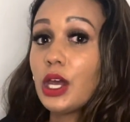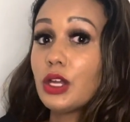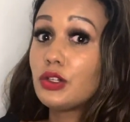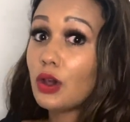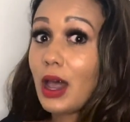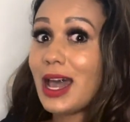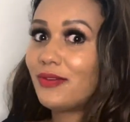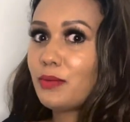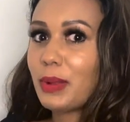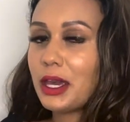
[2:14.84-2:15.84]
not having
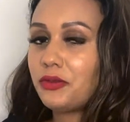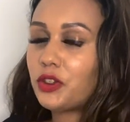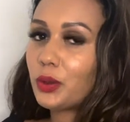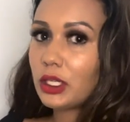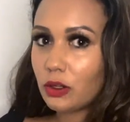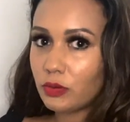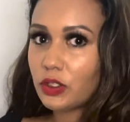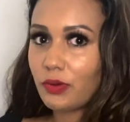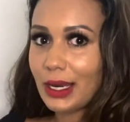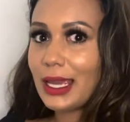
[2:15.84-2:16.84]
boundaries, when it comes to
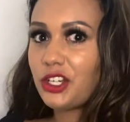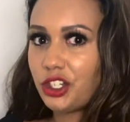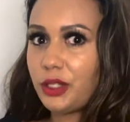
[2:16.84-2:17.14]
relationships,